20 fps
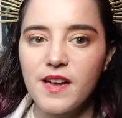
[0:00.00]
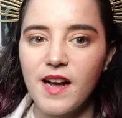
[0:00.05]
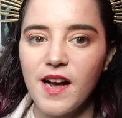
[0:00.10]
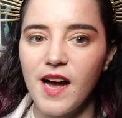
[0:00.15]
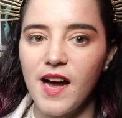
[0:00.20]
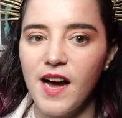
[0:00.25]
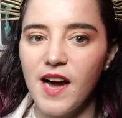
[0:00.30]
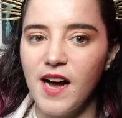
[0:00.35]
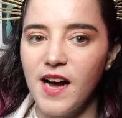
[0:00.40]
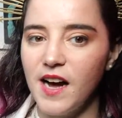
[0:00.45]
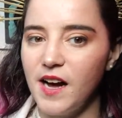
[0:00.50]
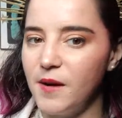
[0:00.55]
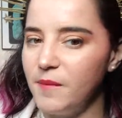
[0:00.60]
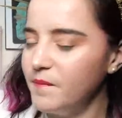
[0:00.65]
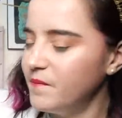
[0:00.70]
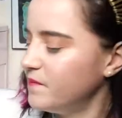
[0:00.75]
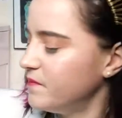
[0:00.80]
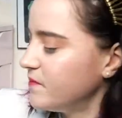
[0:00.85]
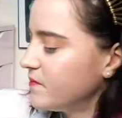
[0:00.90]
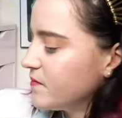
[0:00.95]

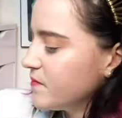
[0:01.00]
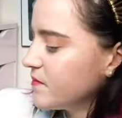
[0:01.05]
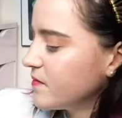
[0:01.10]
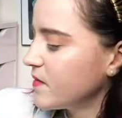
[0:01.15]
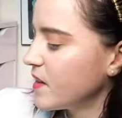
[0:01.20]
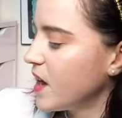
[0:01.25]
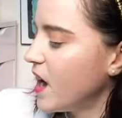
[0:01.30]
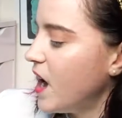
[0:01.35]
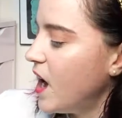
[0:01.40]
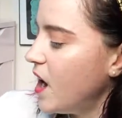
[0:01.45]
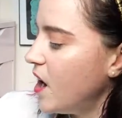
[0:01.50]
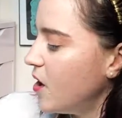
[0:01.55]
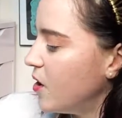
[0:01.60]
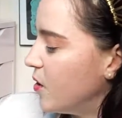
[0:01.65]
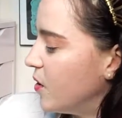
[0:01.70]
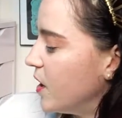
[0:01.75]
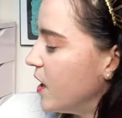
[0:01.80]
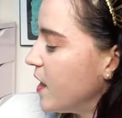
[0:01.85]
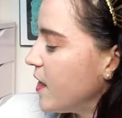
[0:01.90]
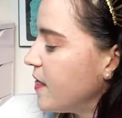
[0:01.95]
Oh,
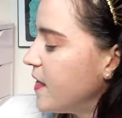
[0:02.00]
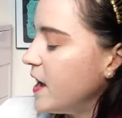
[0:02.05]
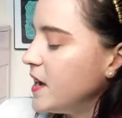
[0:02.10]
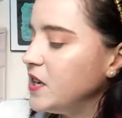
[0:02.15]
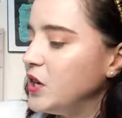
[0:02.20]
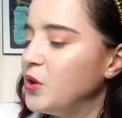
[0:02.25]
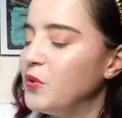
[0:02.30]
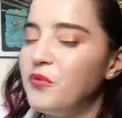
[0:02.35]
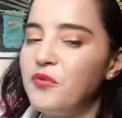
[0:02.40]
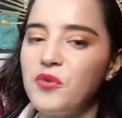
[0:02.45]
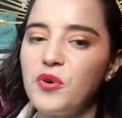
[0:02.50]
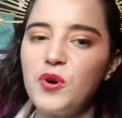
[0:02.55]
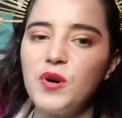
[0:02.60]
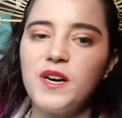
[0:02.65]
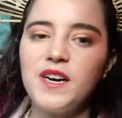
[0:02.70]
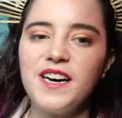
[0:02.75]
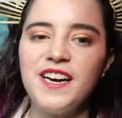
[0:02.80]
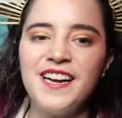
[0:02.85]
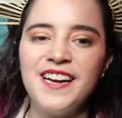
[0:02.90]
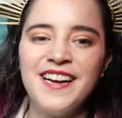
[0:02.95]
thank you for...